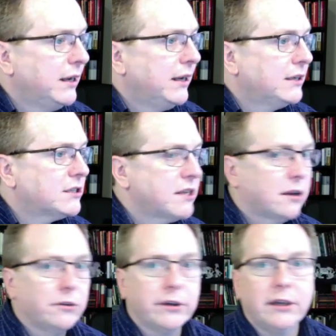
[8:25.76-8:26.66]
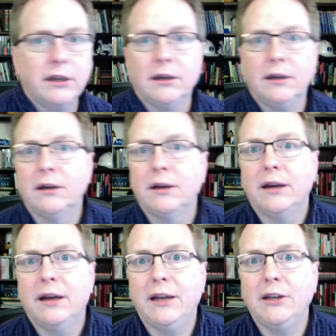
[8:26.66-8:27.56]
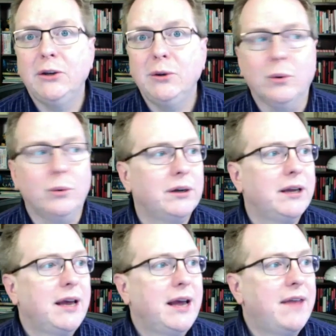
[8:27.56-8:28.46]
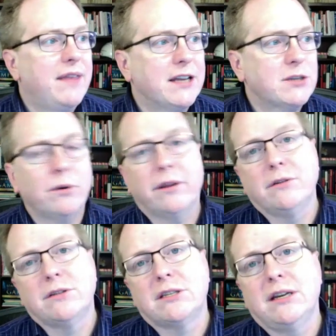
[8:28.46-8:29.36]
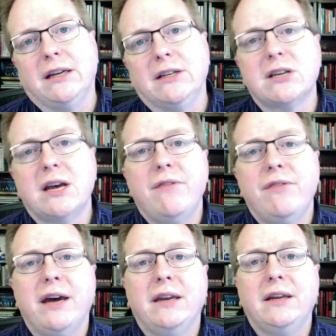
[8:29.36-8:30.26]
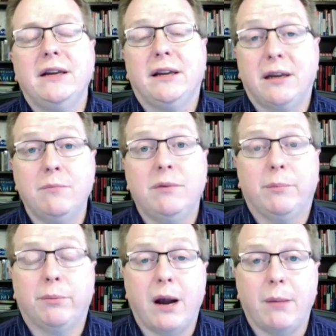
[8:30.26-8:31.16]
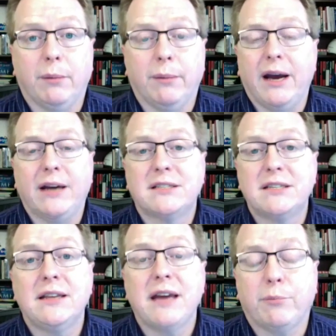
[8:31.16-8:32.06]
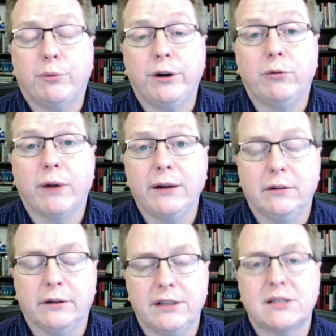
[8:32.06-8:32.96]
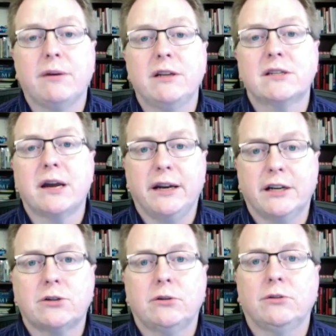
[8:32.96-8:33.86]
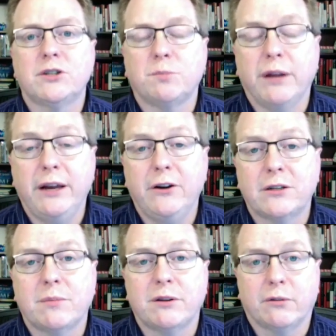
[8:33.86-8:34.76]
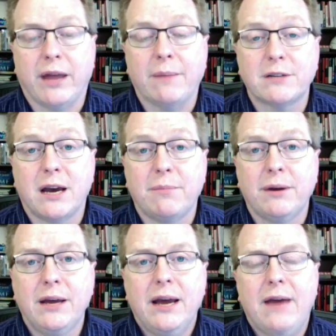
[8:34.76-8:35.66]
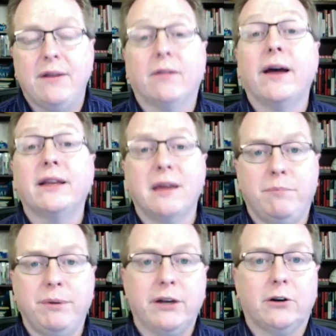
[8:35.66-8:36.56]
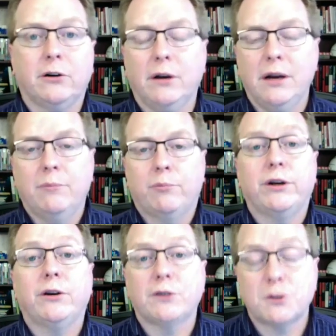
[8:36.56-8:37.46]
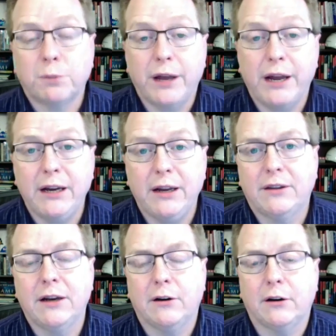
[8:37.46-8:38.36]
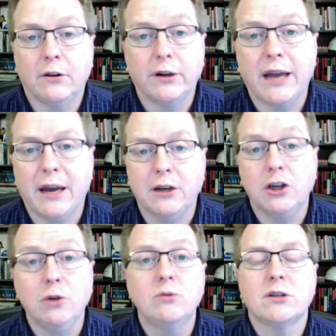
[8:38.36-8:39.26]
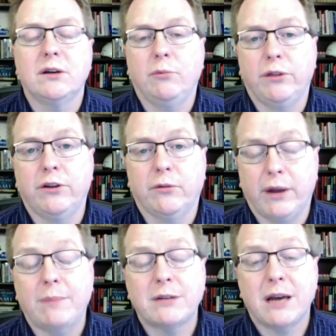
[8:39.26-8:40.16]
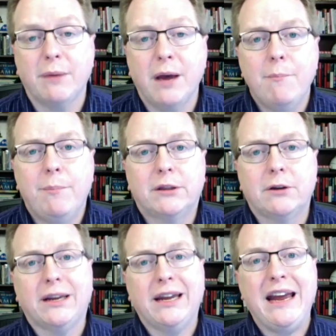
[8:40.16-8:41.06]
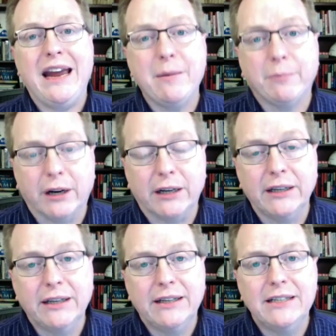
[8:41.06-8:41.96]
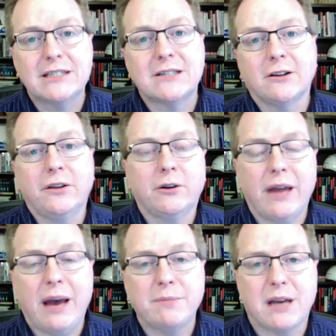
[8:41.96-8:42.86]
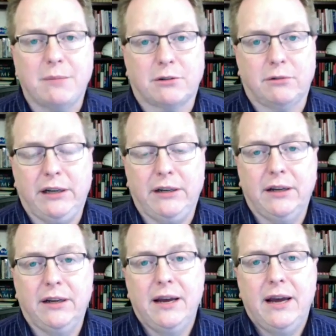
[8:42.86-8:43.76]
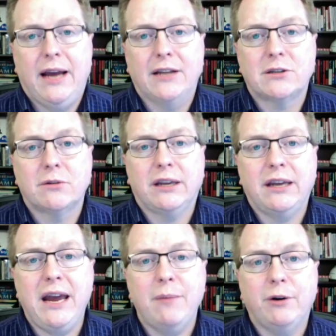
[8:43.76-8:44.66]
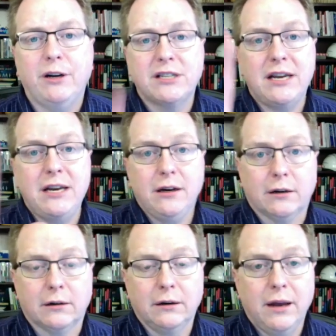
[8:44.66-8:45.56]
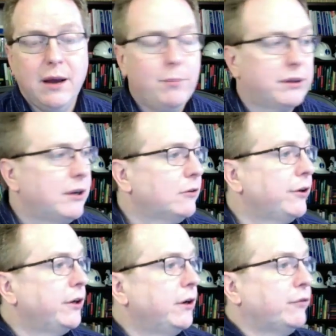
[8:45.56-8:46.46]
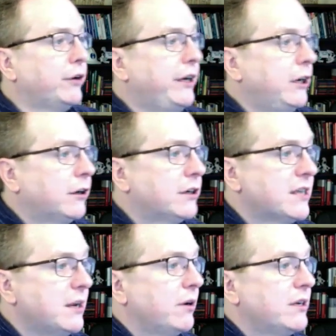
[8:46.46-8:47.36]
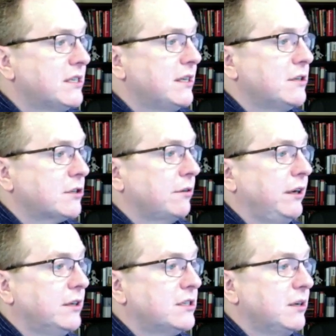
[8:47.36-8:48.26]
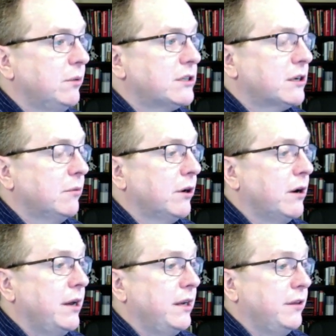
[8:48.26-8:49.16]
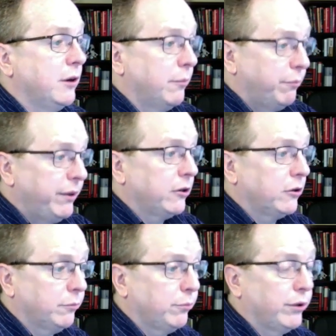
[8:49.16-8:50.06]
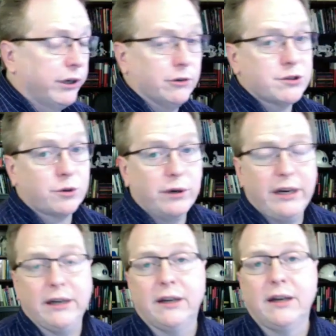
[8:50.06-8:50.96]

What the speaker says: instead of looking at you. And that's one of those things that can be a problem. I see that pretty regularly. Somebody's got an external display hooked up to their laptop, and they like that bigger, prettier display that they're going to look at and use with their laptop, but their camera is still on their laptop screen. And so the camera is here, but they're looking over here because they want to see the screen and see what's going on in their bigger, prettier screen.